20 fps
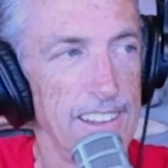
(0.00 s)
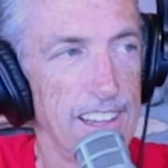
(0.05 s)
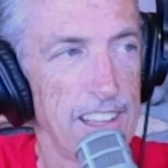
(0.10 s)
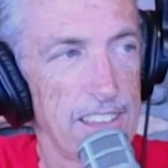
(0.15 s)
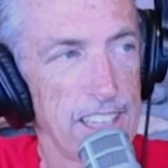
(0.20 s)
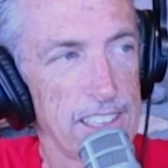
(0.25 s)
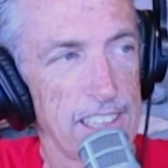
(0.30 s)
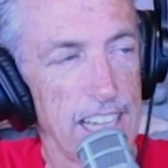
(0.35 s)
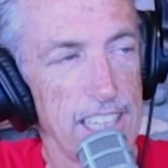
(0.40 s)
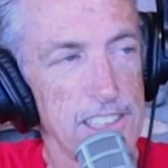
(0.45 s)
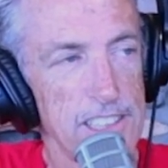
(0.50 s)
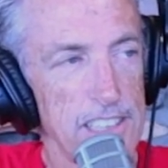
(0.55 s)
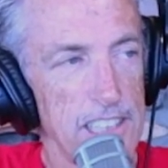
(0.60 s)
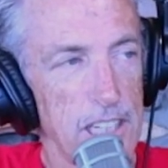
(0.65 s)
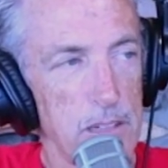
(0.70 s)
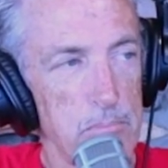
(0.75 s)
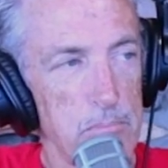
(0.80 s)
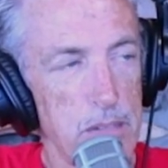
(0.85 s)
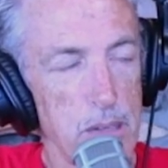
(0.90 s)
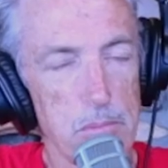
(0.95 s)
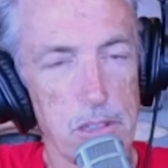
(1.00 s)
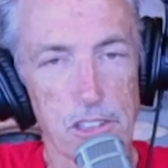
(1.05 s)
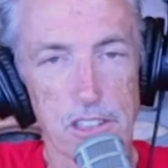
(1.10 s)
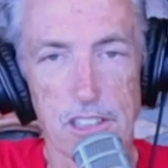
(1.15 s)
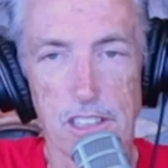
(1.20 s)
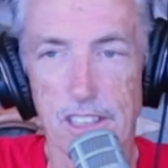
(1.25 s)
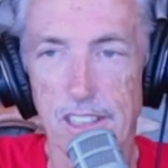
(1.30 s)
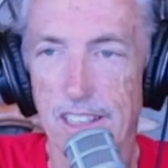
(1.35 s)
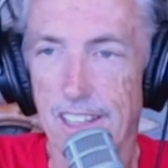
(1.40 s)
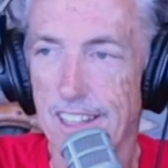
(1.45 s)
I think that's in a
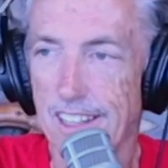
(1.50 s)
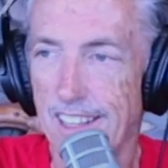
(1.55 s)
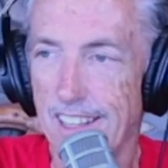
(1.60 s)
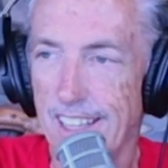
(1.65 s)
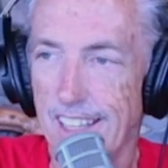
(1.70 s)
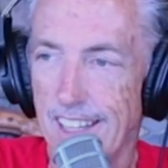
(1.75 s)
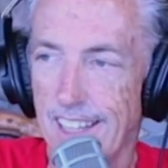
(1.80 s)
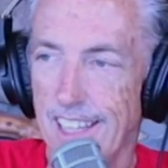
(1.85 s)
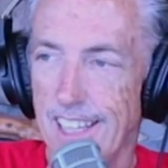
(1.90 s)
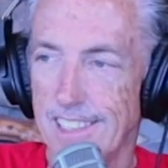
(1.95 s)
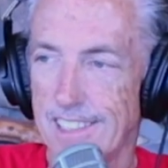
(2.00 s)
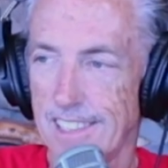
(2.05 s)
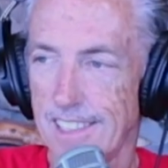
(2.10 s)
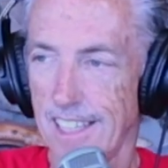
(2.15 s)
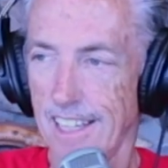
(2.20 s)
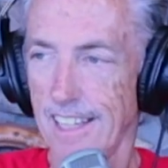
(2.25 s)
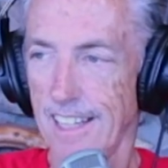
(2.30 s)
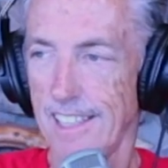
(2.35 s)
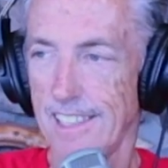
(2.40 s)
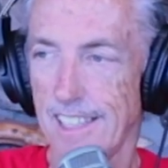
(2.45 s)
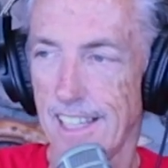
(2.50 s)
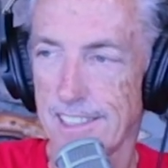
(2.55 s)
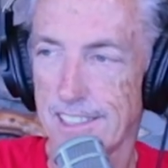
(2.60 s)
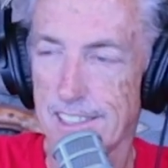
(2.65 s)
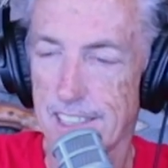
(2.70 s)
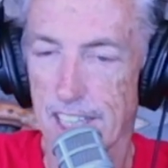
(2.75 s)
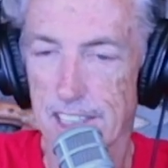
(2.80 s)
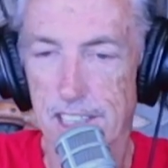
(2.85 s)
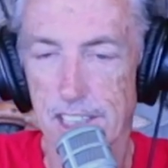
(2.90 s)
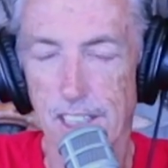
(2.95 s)
biblical, it's a, a
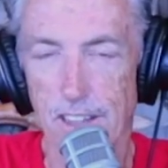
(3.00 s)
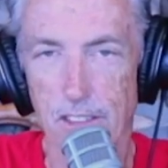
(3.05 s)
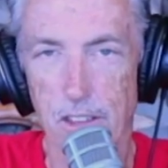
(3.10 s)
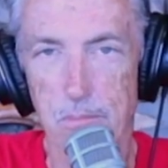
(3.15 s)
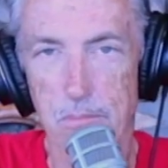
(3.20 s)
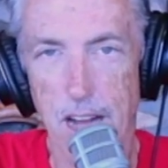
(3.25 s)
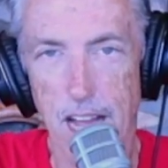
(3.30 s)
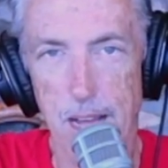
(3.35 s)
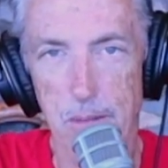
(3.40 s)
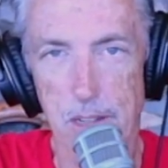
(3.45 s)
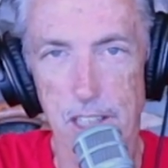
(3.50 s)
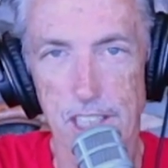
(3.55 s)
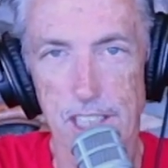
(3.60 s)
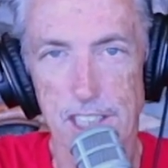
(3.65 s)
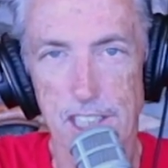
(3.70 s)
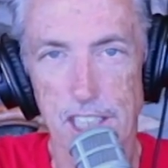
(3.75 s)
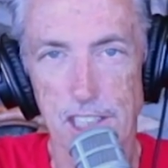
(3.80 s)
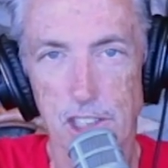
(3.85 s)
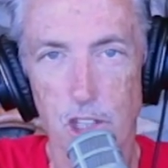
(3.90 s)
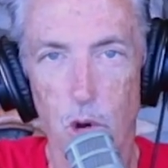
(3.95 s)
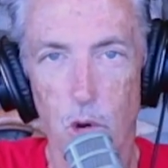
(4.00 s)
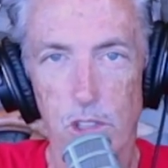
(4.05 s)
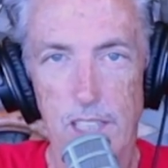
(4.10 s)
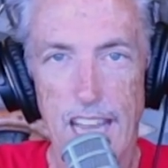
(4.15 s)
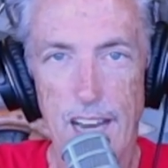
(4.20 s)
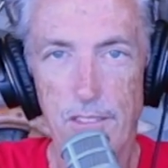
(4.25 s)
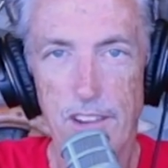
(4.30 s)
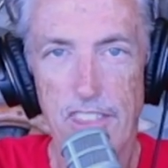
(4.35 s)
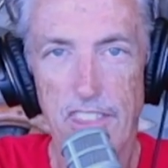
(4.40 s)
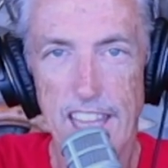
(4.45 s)
section of the Bible that says, hold
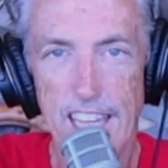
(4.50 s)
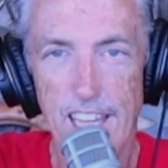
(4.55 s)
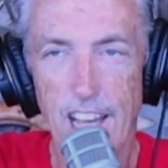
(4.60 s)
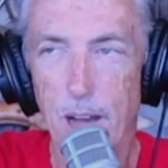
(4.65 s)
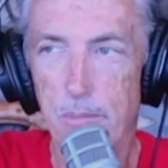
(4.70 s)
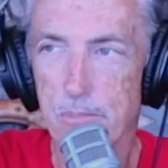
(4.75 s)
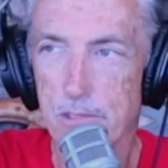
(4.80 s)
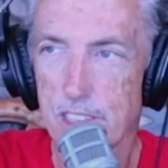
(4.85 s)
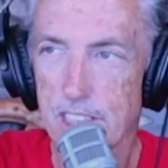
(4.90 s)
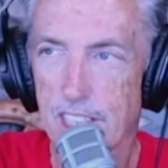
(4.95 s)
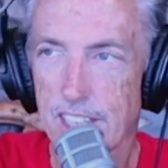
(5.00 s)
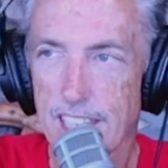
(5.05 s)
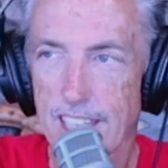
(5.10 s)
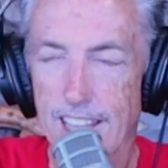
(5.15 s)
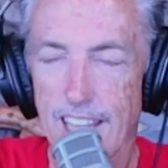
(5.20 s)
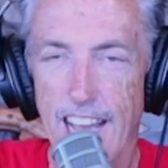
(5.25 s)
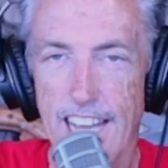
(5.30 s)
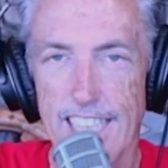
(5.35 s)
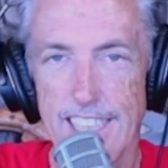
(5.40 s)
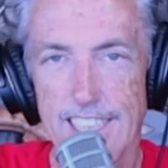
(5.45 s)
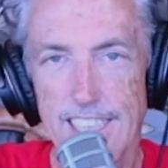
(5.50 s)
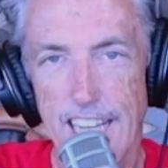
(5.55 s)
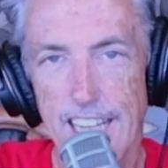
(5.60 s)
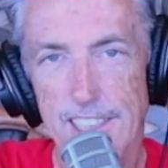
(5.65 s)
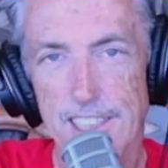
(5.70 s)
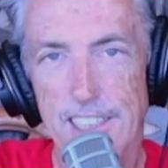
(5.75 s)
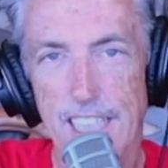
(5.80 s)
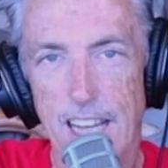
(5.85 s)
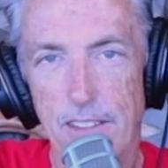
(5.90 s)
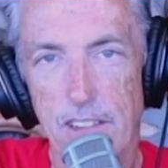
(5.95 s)
everything up to the light,
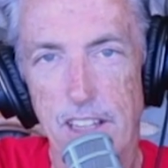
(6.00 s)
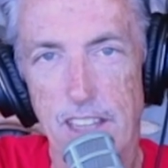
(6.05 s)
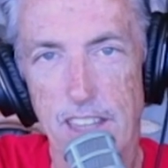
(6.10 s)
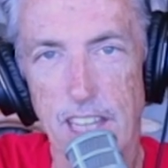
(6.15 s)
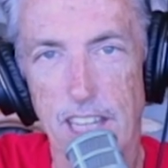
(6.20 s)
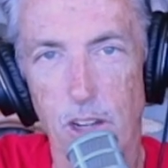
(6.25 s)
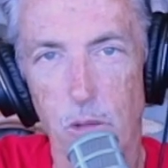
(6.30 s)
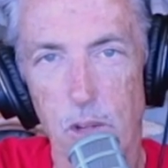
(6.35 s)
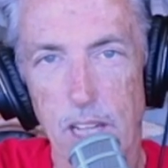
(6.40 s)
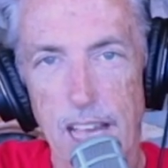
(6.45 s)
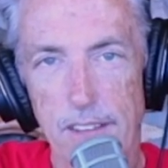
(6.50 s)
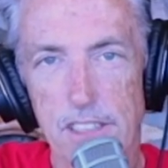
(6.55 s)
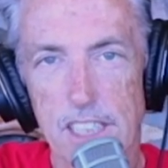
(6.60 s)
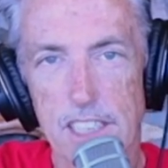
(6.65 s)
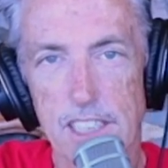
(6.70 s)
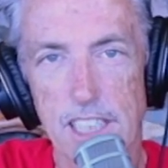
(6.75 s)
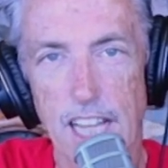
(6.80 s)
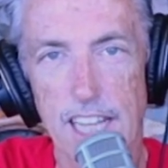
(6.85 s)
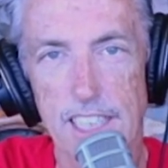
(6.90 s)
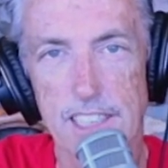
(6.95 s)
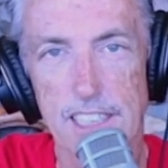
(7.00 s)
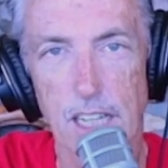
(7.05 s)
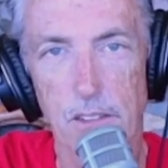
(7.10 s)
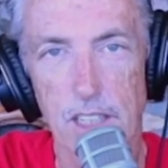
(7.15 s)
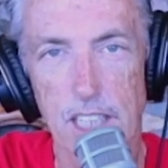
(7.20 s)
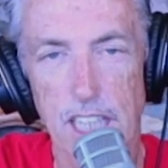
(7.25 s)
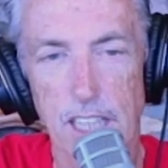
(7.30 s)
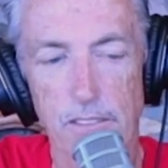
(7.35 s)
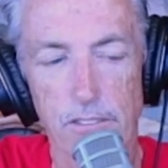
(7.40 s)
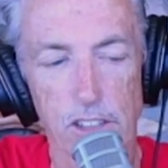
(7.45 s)
test everything. We have to test
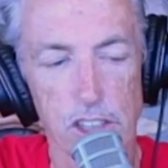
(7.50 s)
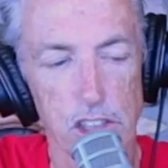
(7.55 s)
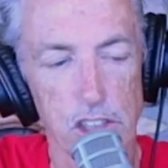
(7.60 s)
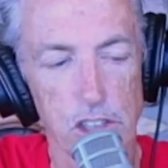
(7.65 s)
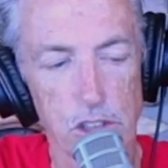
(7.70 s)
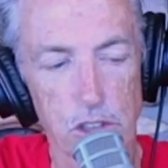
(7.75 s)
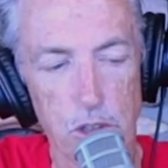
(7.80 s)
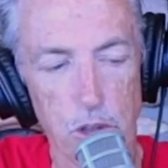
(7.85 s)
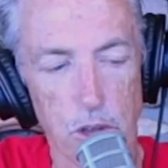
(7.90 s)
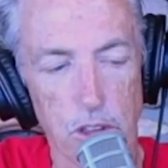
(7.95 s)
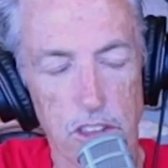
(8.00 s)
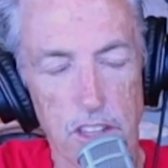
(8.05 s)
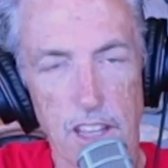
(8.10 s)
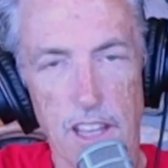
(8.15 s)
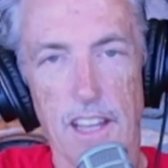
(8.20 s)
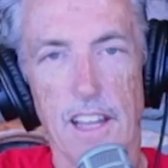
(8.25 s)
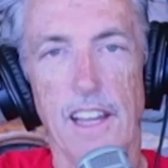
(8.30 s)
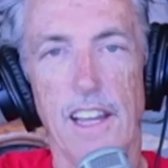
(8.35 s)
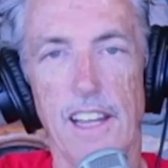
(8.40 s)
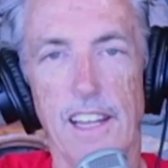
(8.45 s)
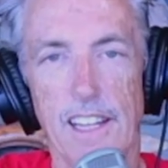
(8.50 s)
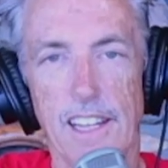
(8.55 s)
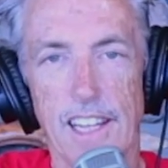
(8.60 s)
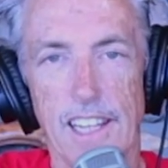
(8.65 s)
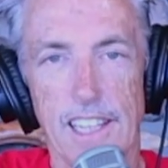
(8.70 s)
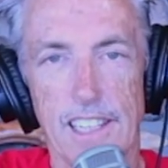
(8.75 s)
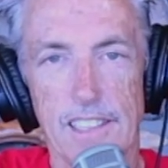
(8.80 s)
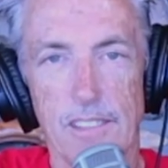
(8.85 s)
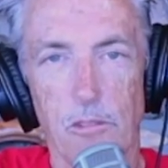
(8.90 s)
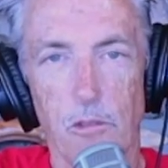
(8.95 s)
everything for truth.
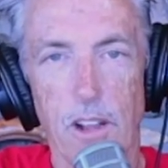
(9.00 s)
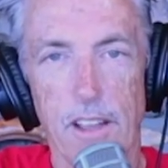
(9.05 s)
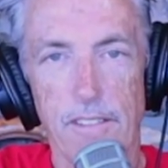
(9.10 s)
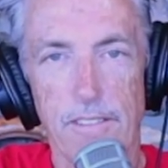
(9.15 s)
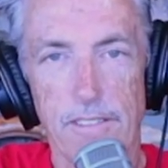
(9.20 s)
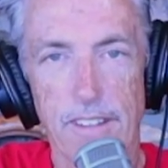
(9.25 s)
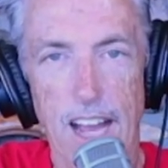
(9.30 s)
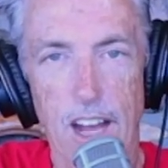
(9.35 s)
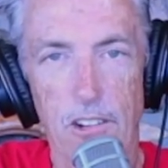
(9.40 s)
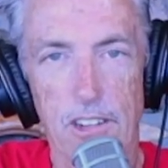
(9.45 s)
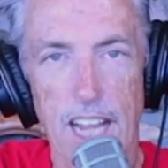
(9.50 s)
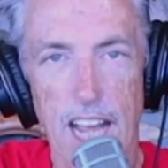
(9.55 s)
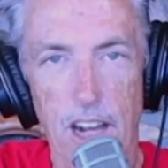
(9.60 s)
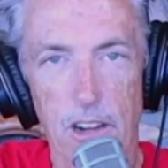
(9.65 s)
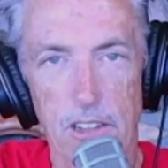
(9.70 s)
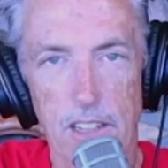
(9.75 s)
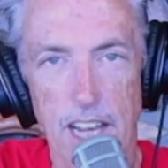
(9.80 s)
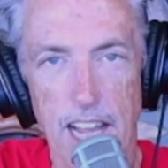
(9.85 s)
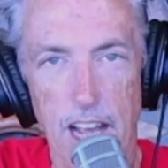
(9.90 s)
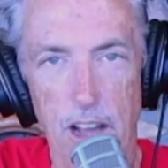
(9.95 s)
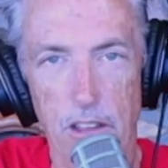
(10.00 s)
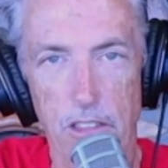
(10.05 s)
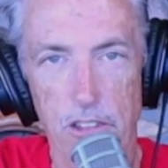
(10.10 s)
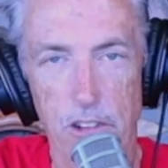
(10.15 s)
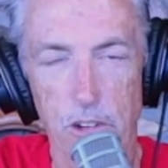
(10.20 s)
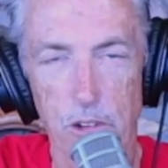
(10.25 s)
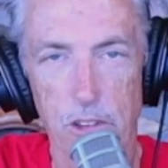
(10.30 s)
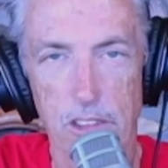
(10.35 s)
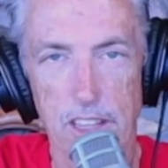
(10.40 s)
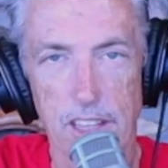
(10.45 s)
And we've found out now
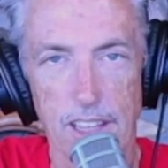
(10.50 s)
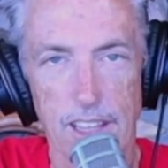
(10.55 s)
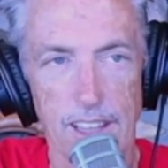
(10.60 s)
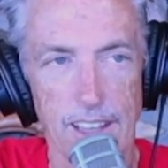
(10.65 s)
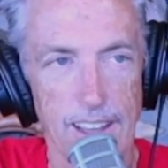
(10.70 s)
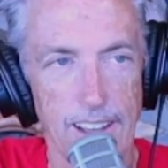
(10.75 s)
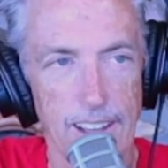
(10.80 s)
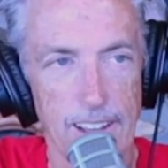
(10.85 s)
through the